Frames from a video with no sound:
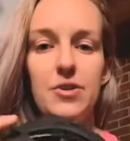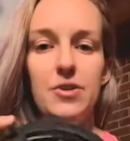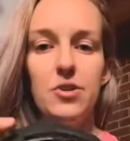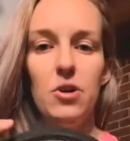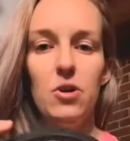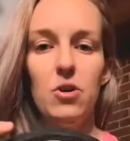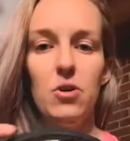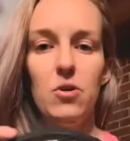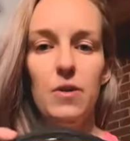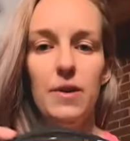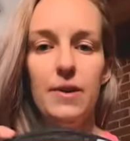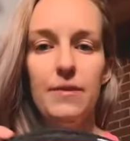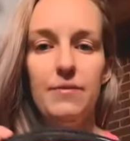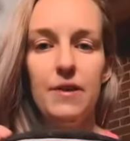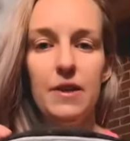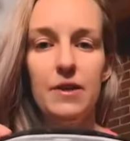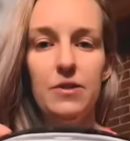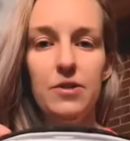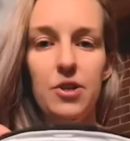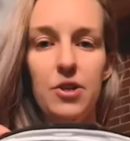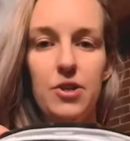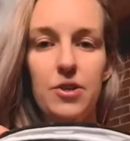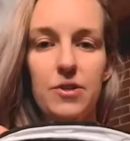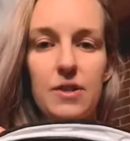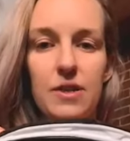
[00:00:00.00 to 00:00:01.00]
So if I
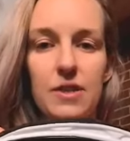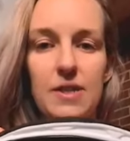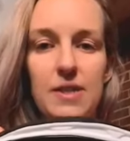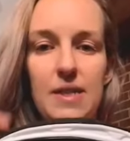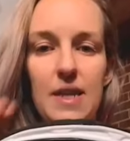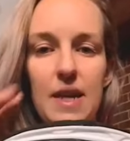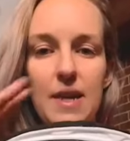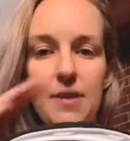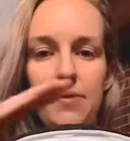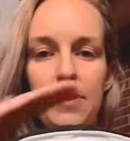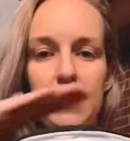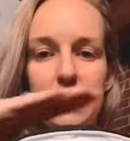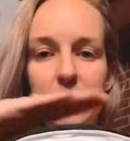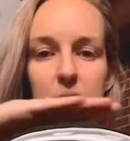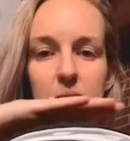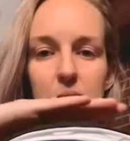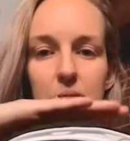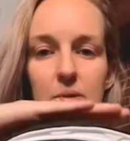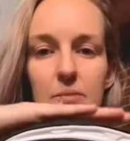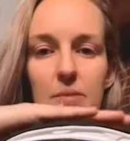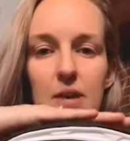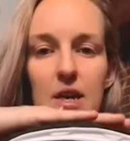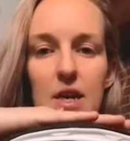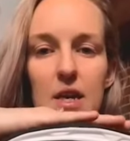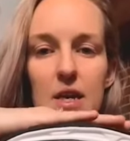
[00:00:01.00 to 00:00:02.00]
turn this sideways and
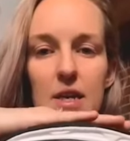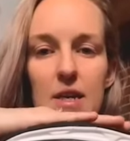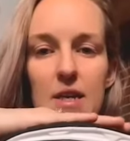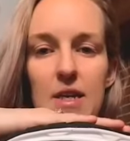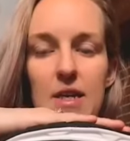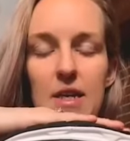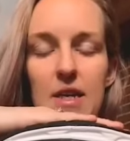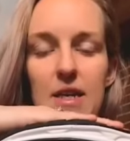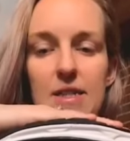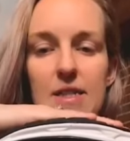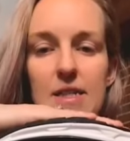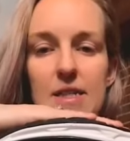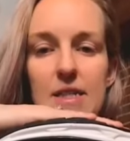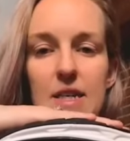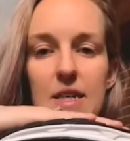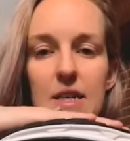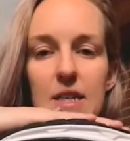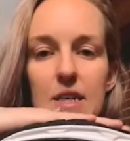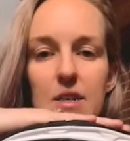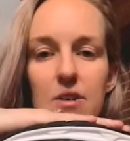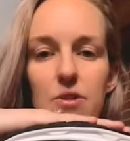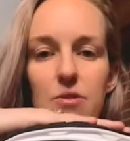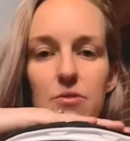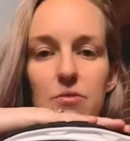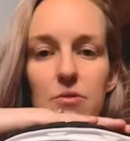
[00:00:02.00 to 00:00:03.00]
put my hand against
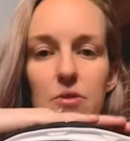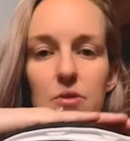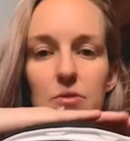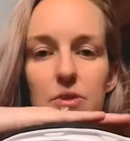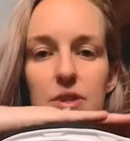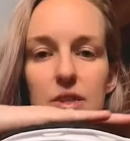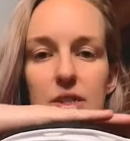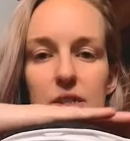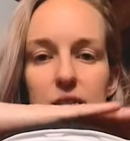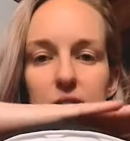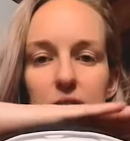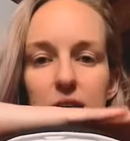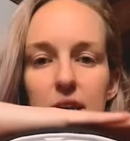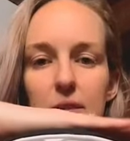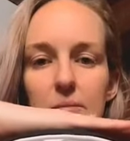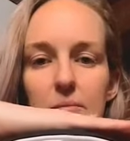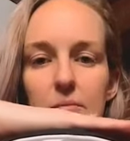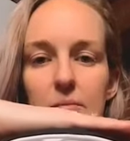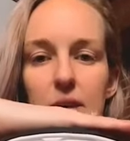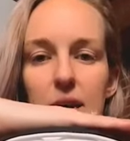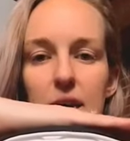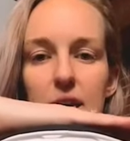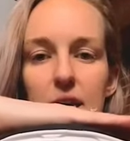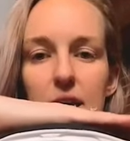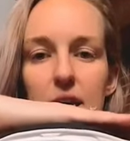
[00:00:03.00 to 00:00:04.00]
it, you notice like
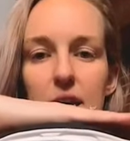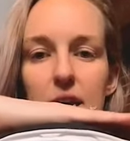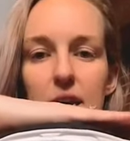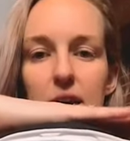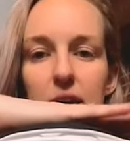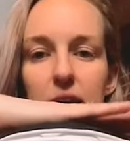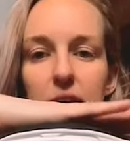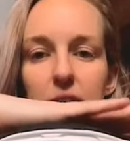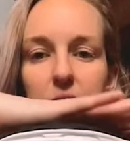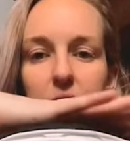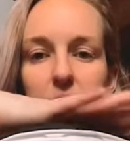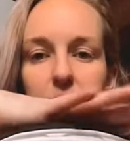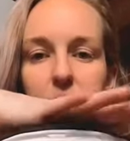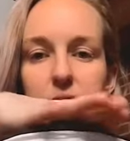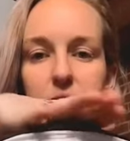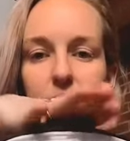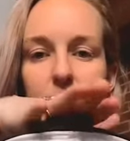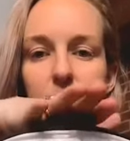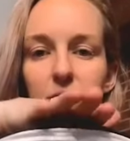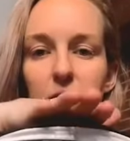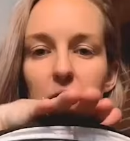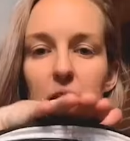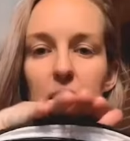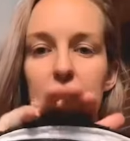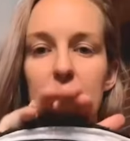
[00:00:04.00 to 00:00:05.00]
my hand is
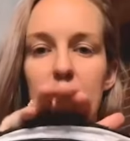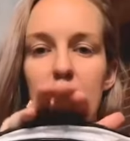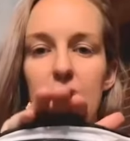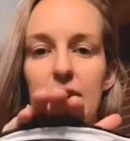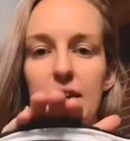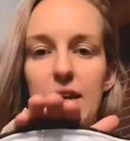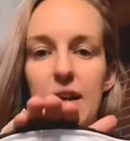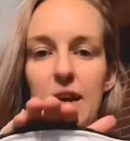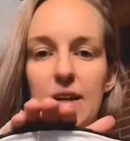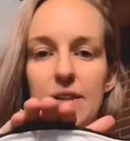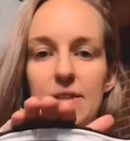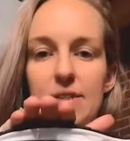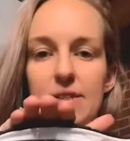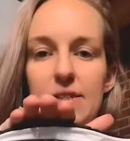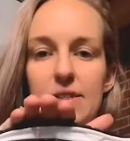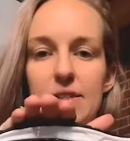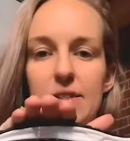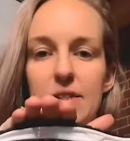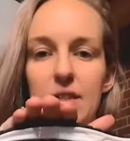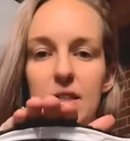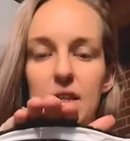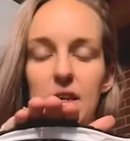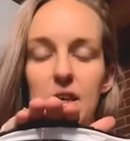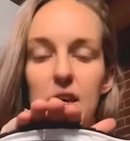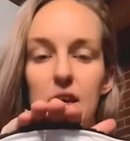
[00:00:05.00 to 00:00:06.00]
flat
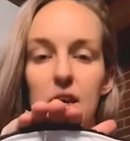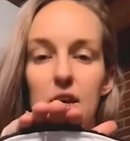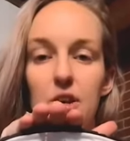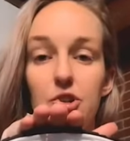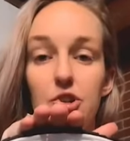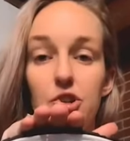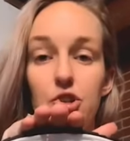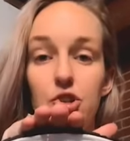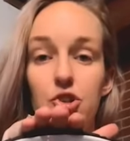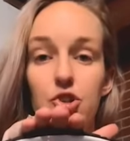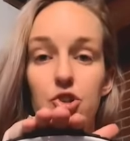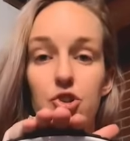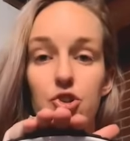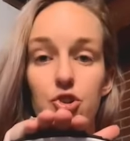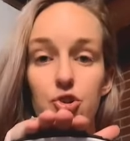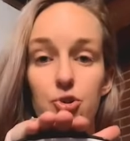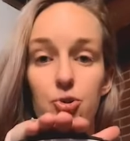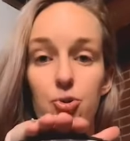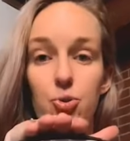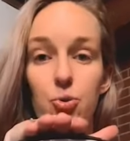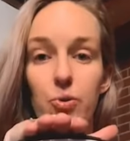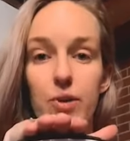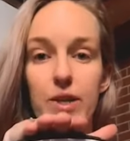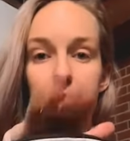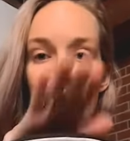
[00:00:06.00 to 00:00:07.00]
against the
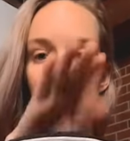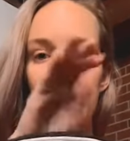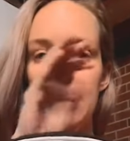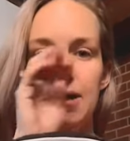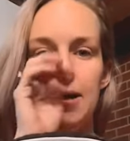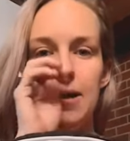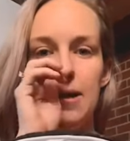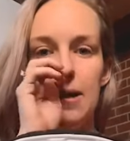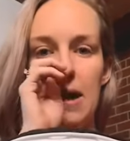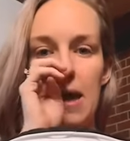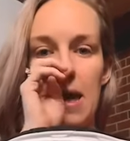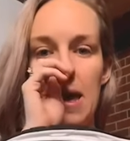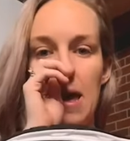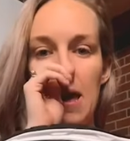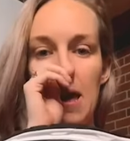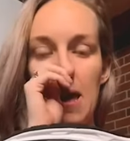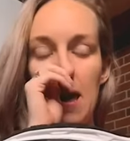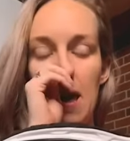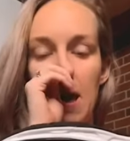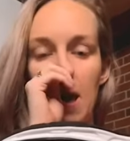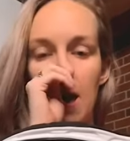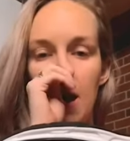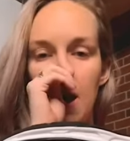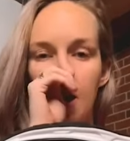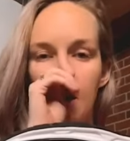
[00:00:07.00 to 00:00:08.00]
shoe here.
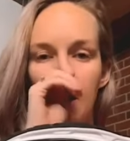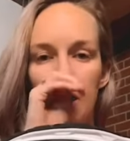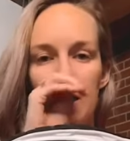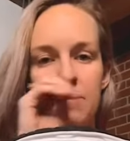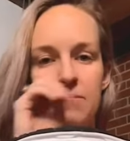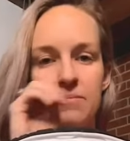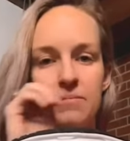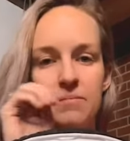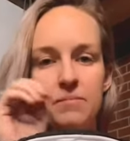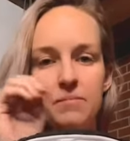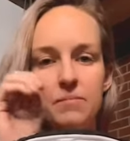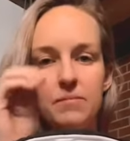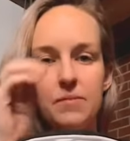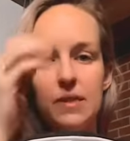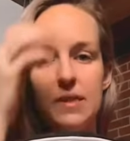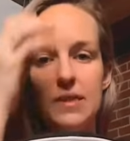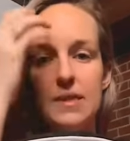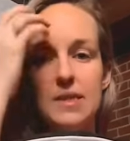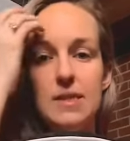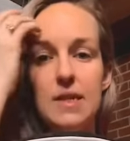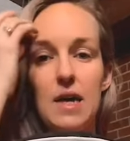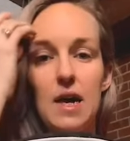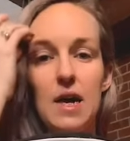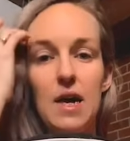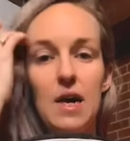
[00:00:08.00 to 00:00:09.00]

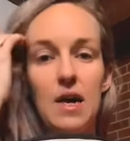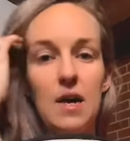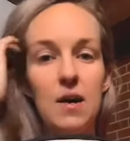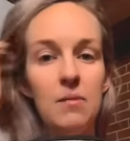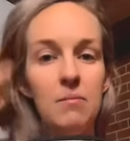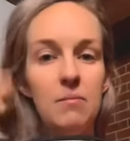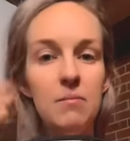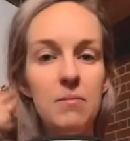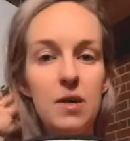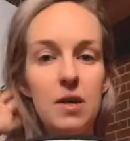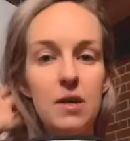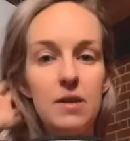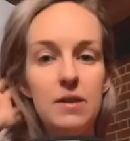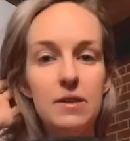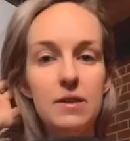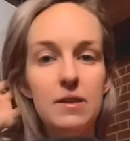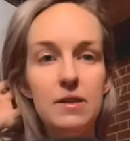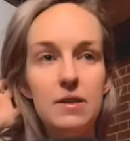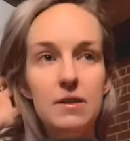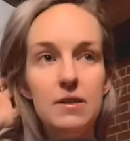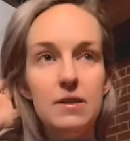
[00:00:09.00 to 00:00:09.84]
Some